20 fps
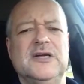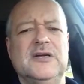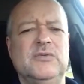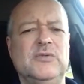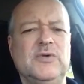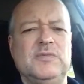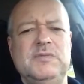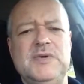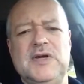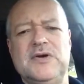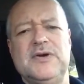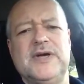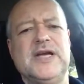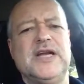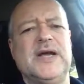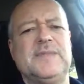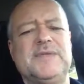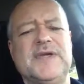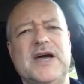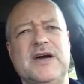with mirroring
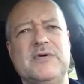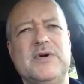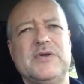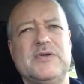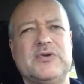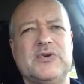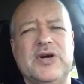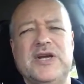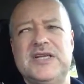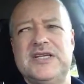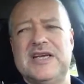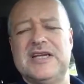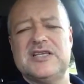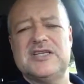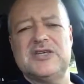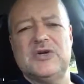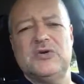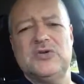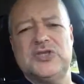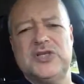it up that way, with creating that
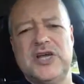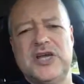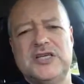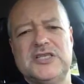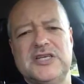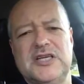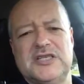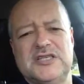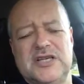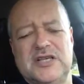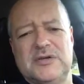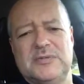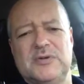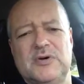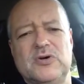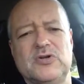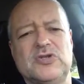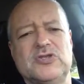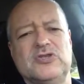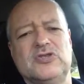association as the other
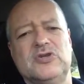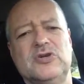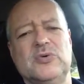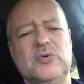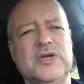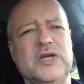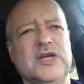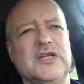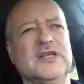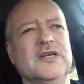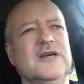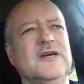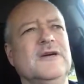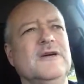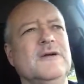person's doing it,